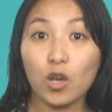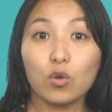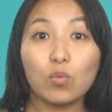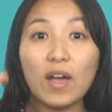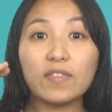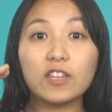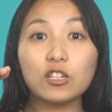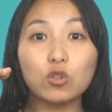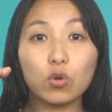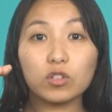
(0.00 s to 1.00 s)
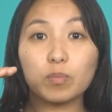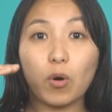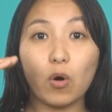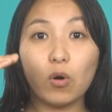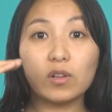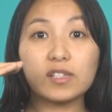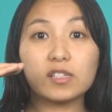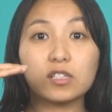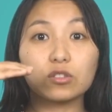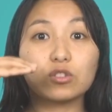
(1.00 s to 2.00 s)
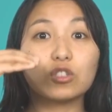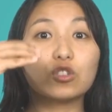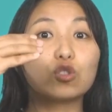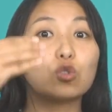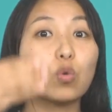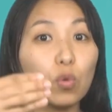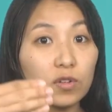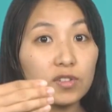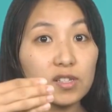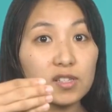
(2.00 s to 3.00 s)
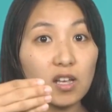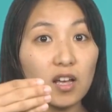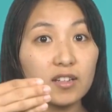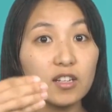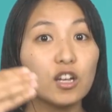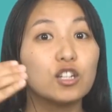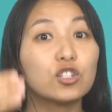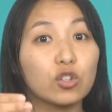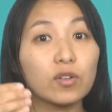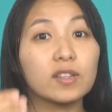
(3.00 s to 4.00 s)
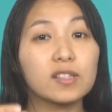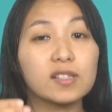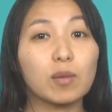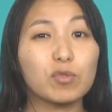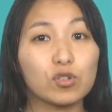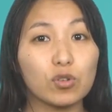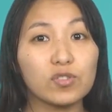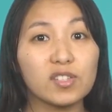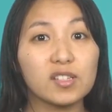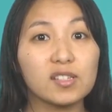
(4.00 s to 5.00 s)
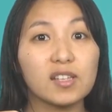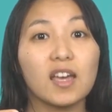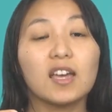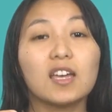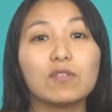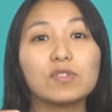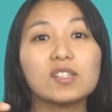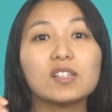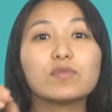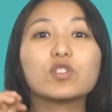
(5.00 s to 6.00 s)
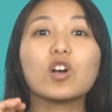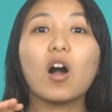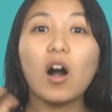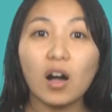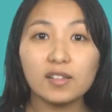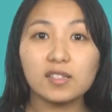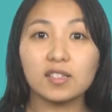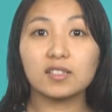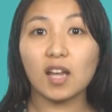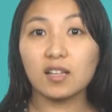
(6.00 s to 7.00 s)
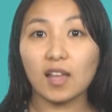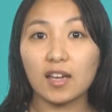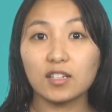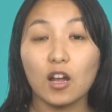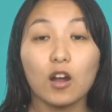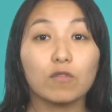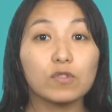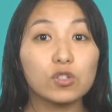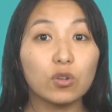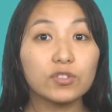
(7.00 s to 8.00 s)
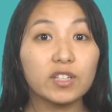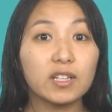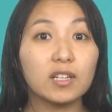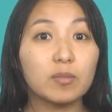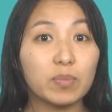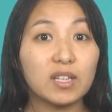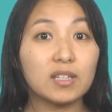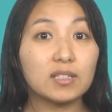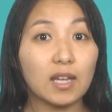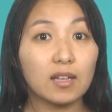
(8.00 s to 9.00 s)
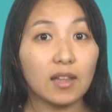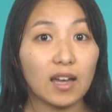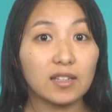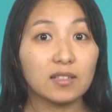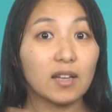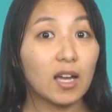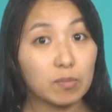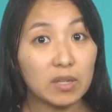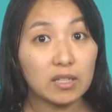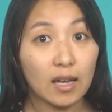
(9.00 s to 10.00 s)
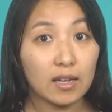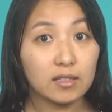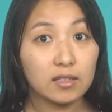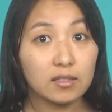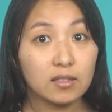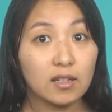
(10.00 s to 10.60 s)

When the North Pole is tilted toward the Sun during the summer solstice, it receives constant daylight, resulting in it being daylight at midnight.